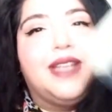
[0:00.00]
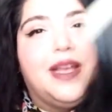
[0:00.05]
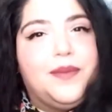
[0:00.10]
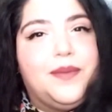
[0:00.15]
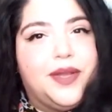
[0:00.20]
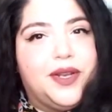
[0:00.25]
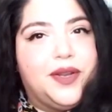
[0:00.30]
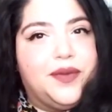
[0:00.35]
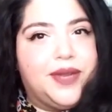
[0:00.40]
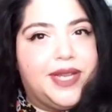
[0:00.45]

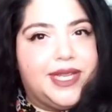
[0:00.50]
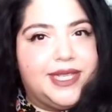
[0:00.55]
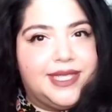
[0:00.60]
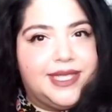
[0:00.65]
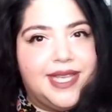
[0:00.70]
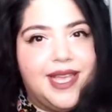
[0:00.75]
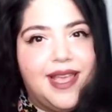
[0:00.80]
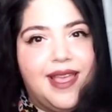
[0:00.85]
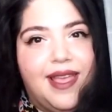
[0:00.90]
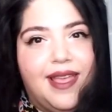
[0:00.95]
I'm gonna read
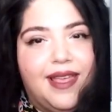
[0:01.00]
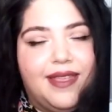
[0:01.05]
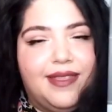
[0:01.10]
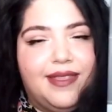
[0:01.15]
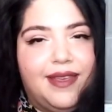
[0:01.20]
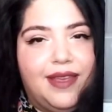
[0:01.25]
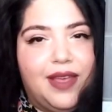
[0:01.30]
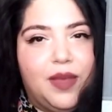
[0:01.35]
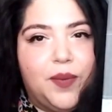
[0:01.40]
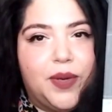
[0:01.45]

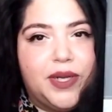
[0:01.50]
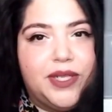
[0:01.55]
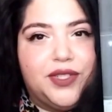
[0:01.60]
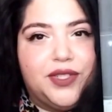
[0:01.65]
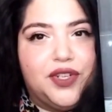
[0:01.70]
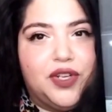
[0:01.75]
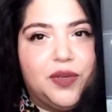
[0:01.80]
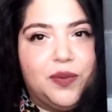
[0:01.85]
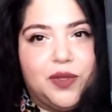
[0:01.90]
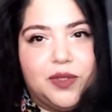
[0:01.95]
the
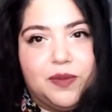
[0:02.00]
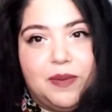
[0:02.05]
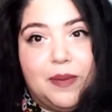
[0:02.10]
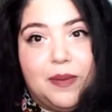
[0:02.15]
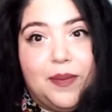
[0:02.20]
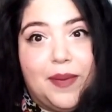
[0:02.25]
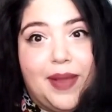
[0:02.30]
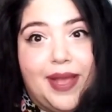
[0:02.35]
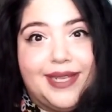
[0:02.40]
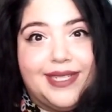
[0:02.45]
Barnes & Noble's
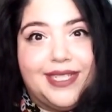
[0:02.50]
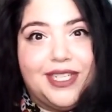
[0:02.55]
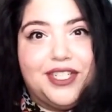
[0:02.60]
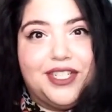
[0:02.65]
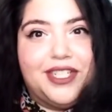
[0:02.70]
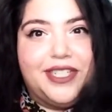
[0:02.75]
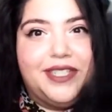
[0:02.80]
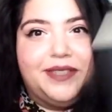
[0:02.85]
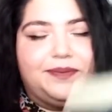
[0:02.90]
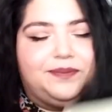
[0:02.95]
paperback
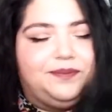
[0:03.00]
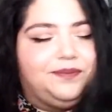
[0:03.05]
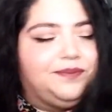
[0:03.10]
edition.